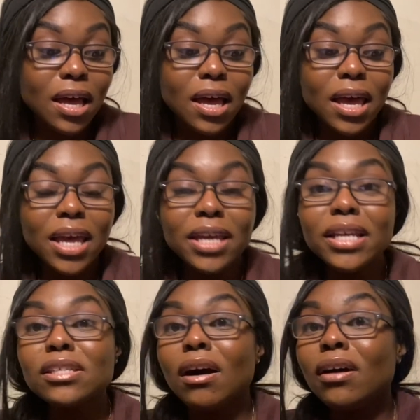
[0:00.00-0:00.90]
it
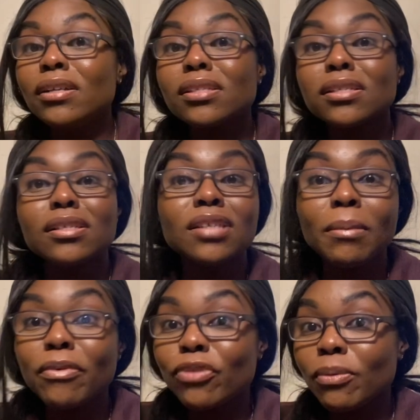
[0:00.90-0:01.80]
is honestly
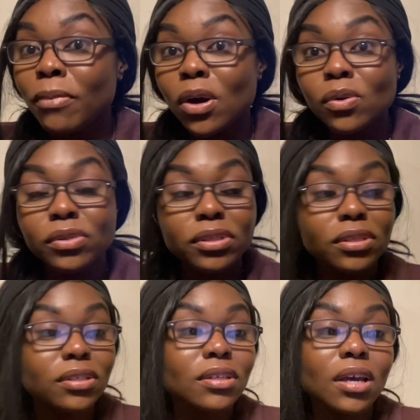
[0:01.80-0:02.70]
some of the
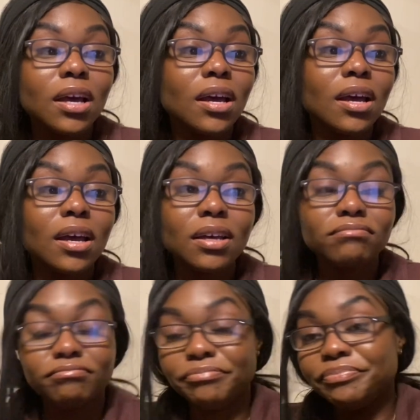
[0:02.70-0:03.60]
most,
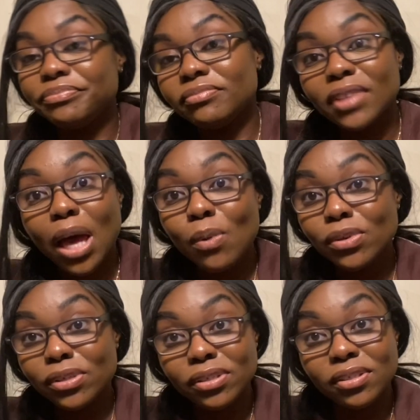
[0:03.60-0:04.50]

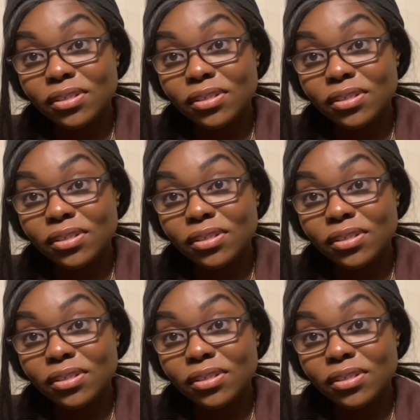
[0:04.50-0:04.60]
I